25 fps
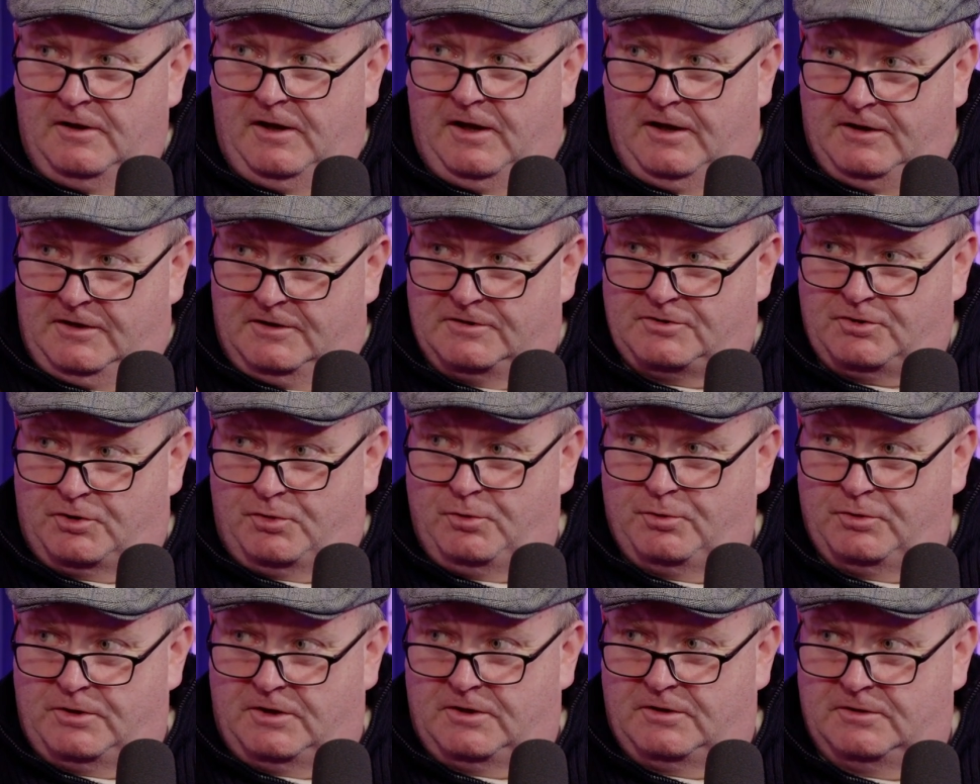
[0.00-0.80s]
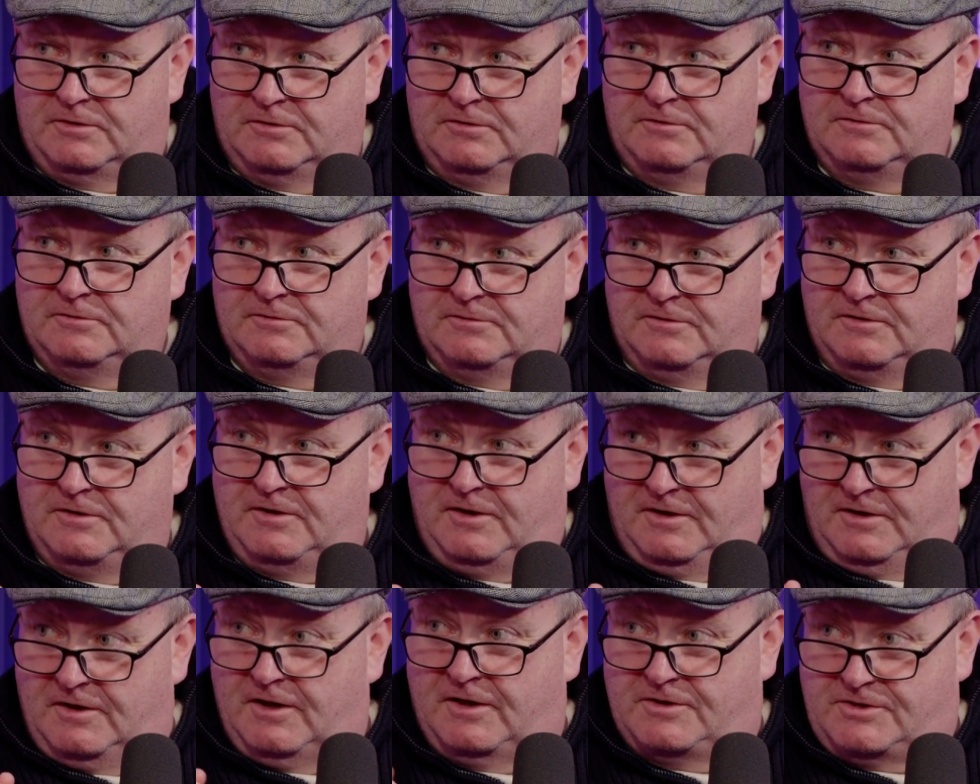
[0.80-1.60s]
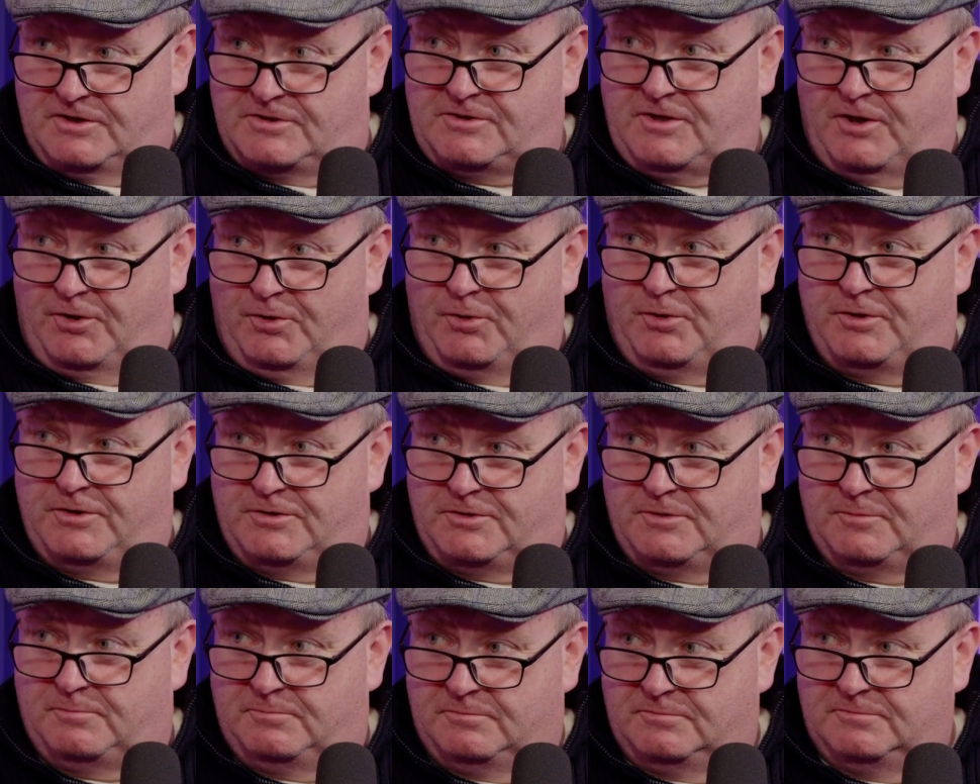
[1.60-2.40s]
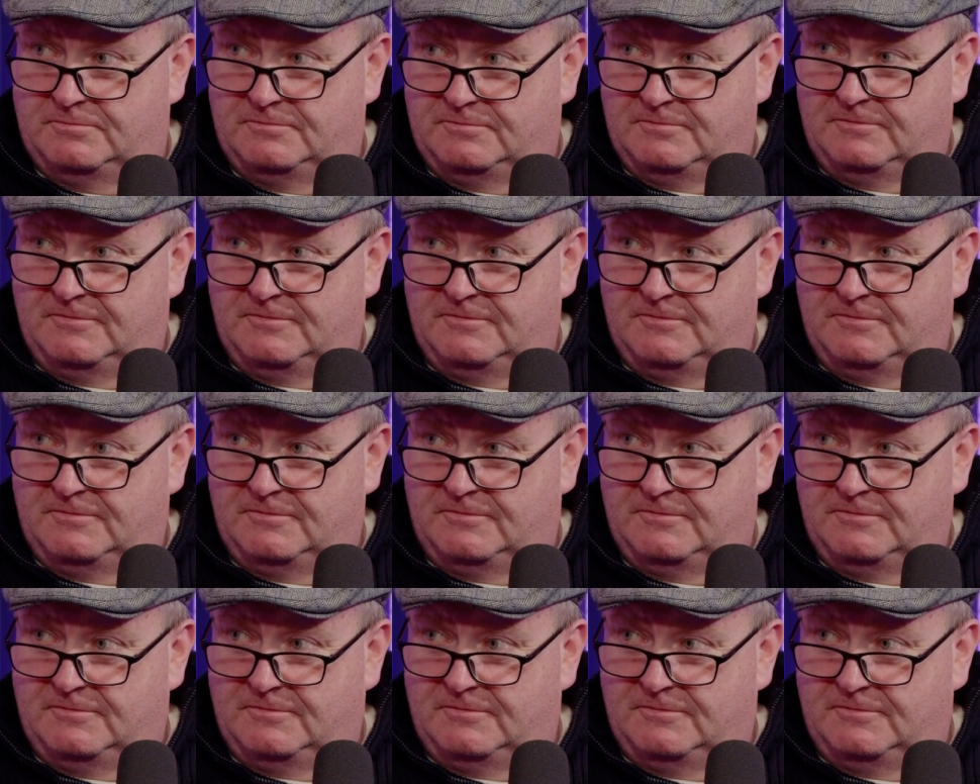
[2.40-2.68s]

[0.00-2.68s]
in a Skoda, it just annoys them.